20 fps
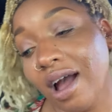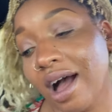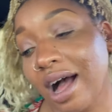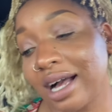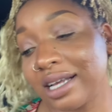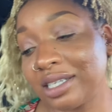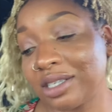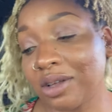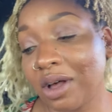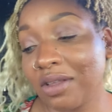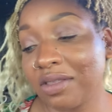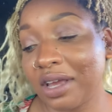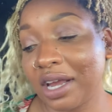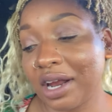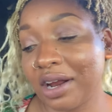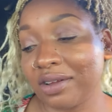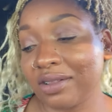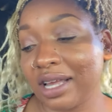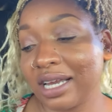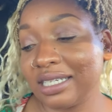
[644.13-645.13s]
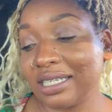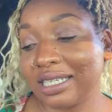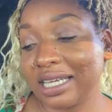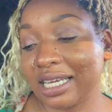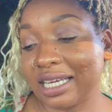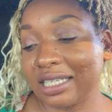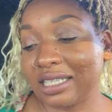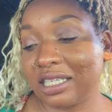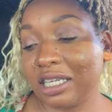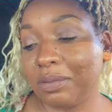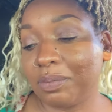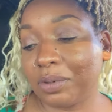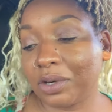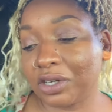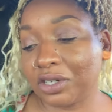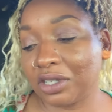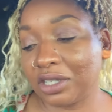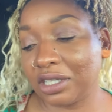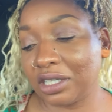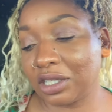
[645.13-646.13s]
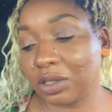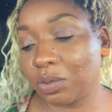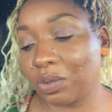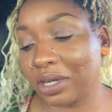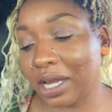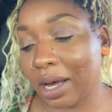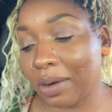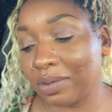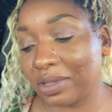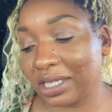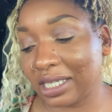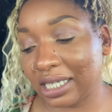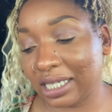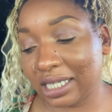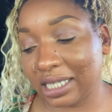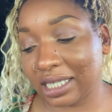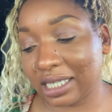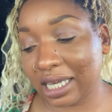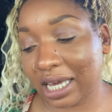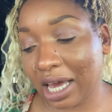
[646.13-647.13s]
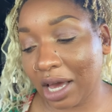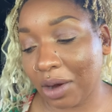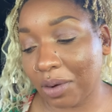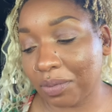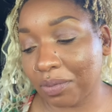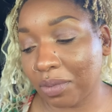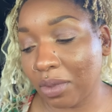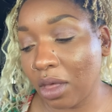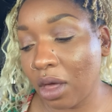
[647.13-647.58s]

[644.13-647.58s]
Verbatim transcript: I saw the airline tickets he purchased when I was in his account.